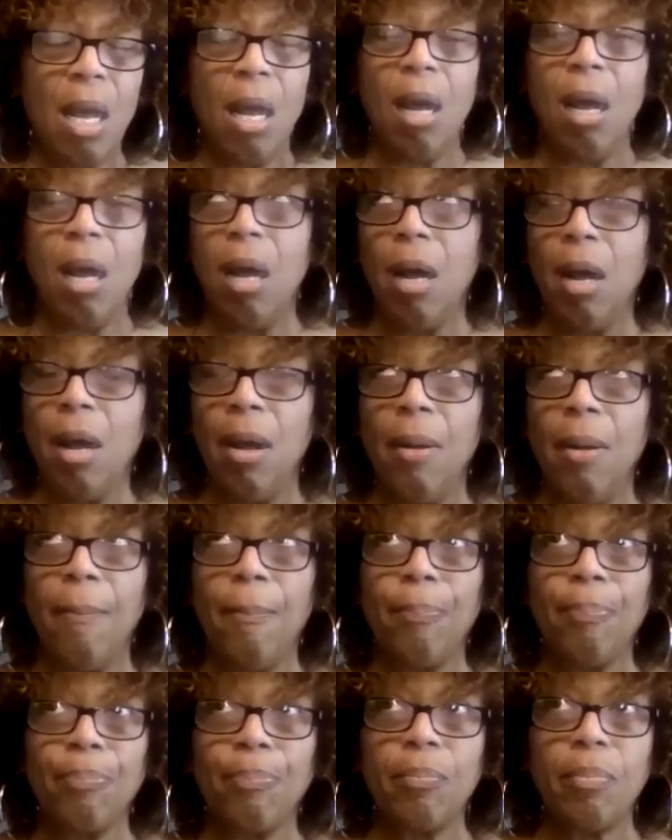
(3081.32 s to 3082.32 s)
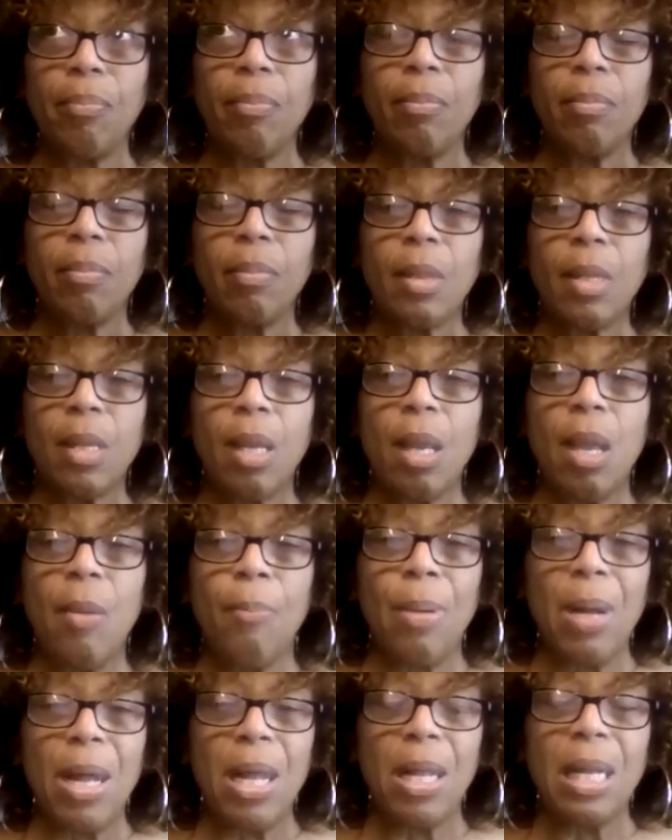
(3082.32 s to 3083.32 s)
Um,
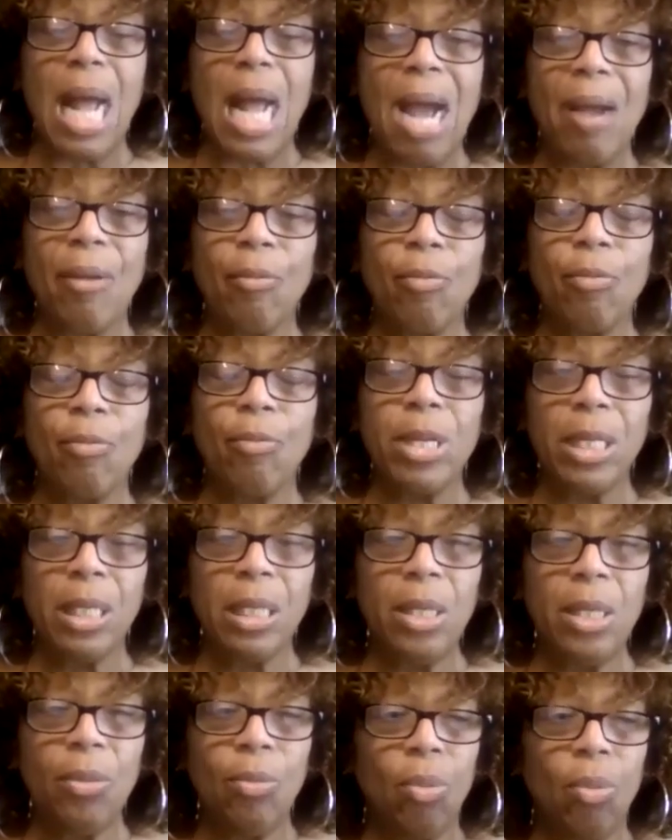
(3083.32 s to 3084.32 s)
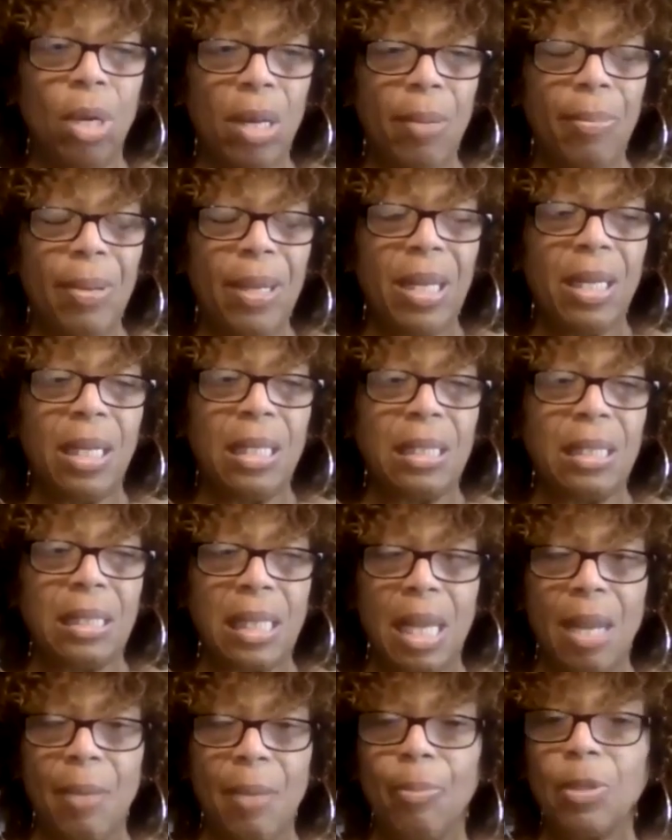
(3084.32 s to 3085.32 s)
but I really want to be an
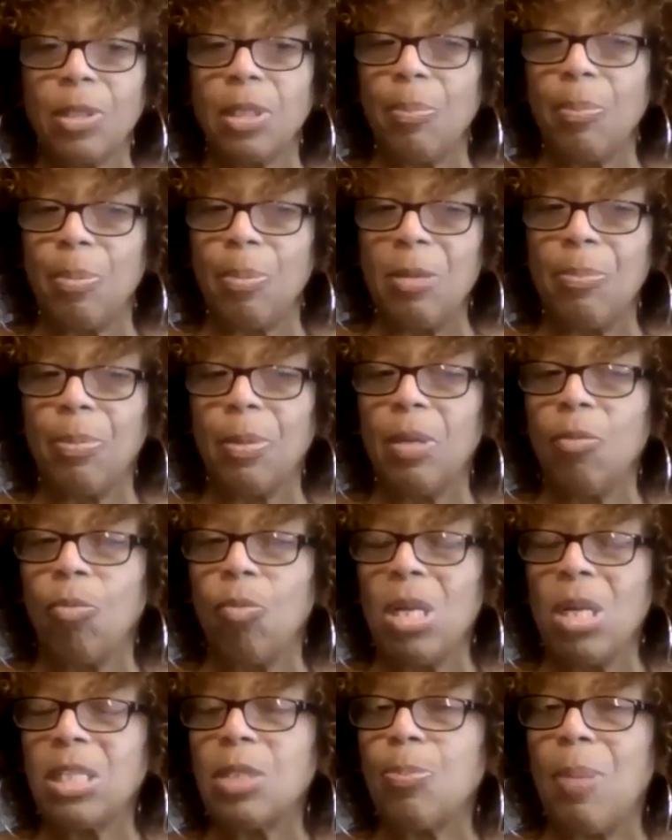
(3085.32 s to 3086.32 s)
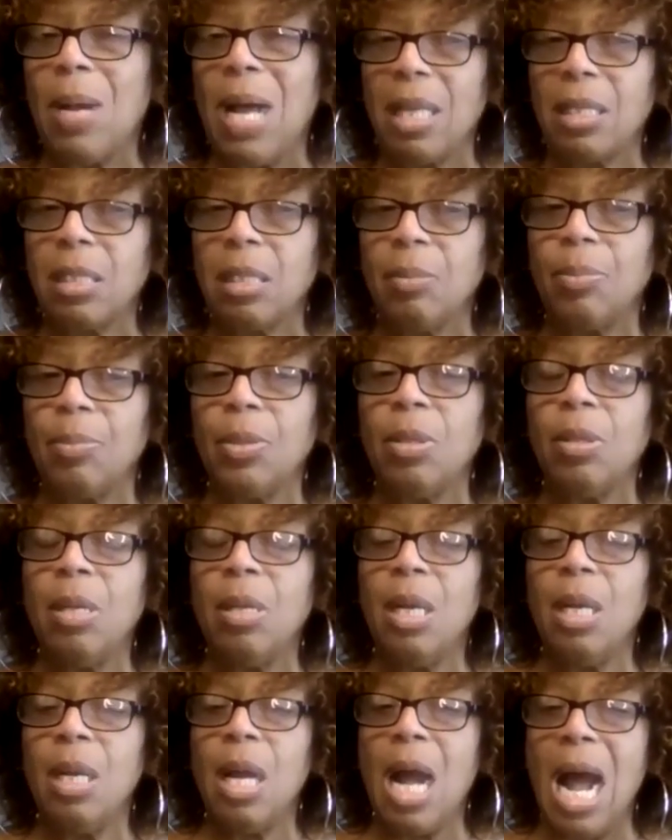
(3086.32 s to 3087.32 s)
example to people of what's possible.
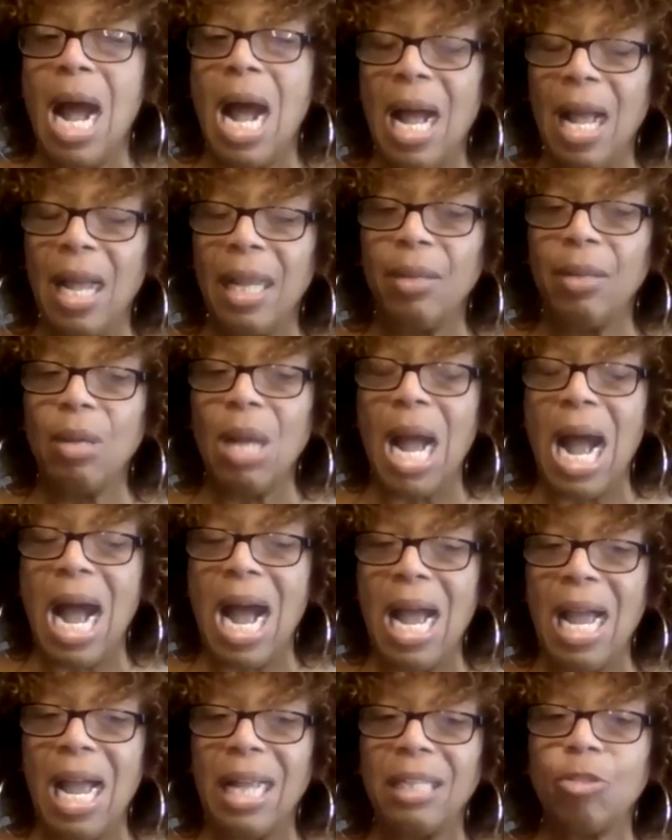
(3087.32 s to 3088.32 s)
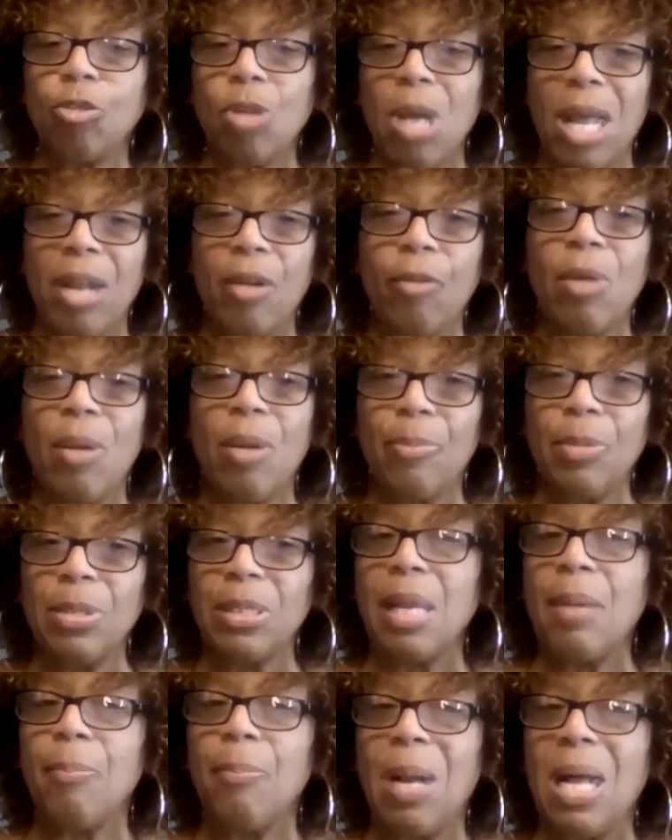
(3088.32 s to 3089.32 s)
I try to
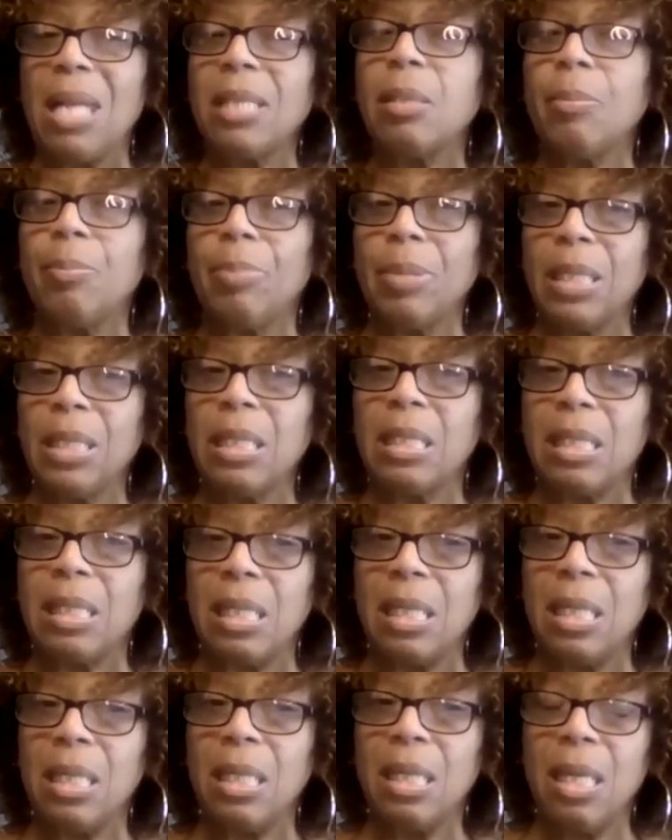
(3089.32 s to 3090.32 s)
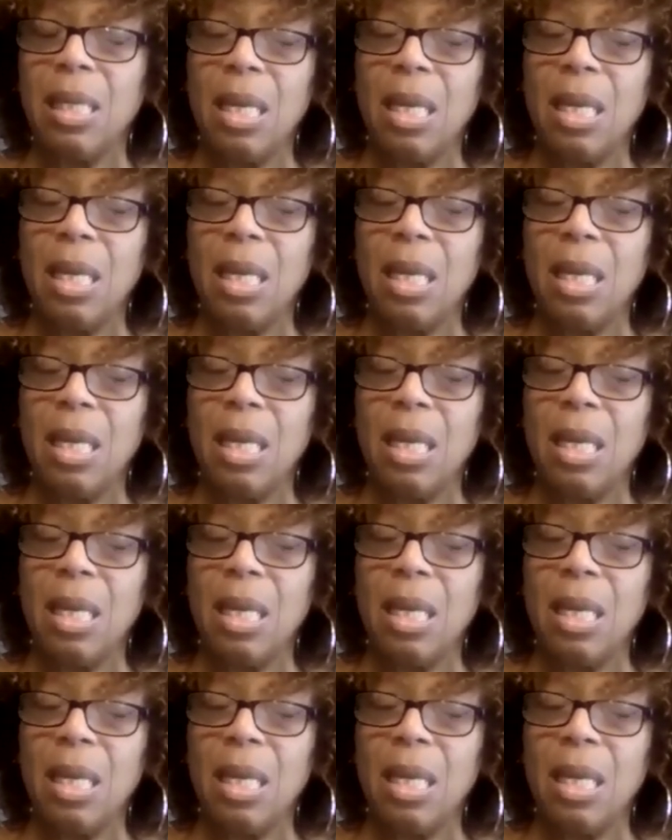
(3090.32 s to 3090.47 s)
represent possibility,